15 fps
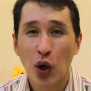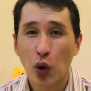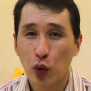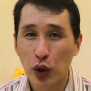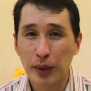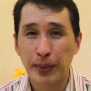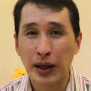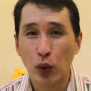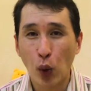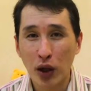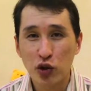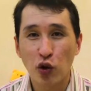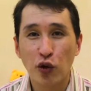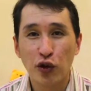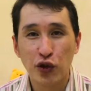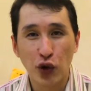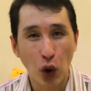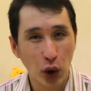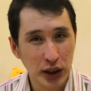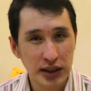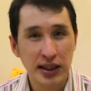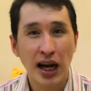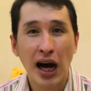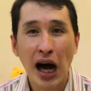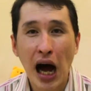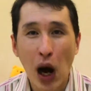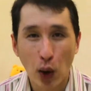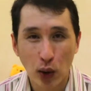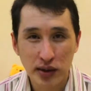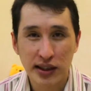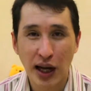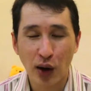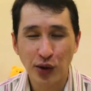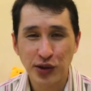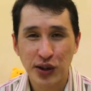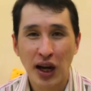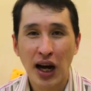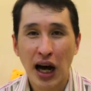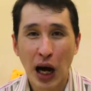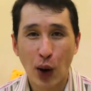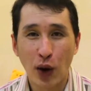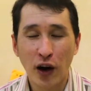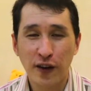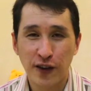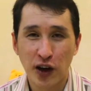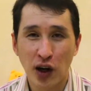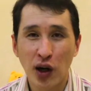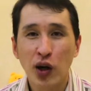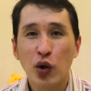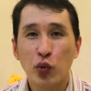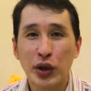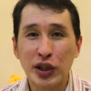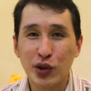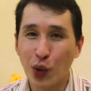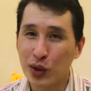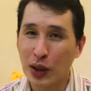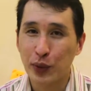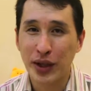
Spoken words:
We may want to voice ourselves, however, we know that